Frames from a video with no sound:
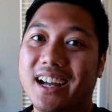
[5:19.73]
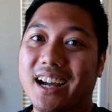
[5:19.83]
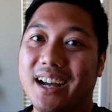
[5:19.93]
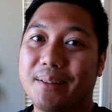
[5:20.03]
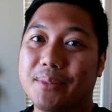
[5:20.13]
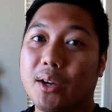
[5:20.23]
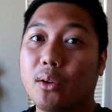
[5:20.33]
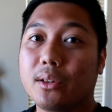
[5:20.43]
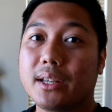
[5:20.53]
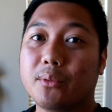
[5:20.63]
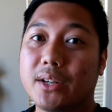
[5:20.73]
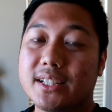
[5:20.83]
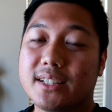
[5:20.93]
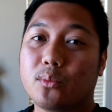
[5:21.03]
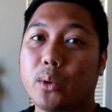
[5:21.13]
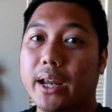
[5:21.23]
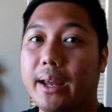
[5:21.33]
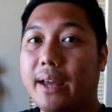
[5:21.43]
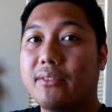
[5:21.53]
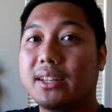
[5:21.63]
Um, the only reason we are
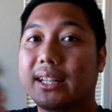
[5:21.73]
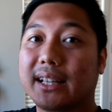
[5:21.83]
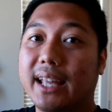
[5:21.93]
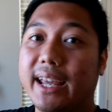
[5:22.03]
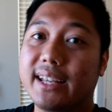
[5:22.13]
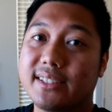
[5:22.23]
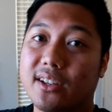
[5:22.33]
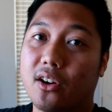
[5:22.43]
having delays